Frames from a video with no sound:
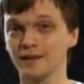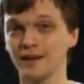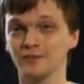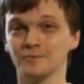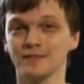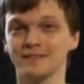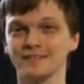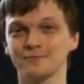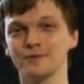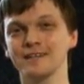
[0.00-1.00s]
announcement
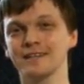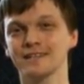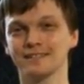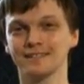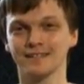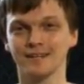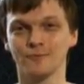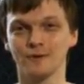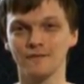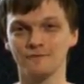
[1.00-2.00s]
this week is
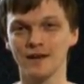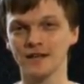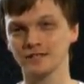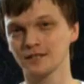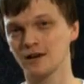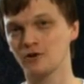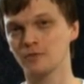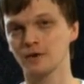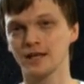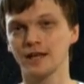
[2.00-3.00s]
Red Faction
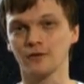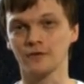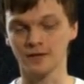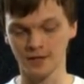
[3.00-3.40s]
Armageddon,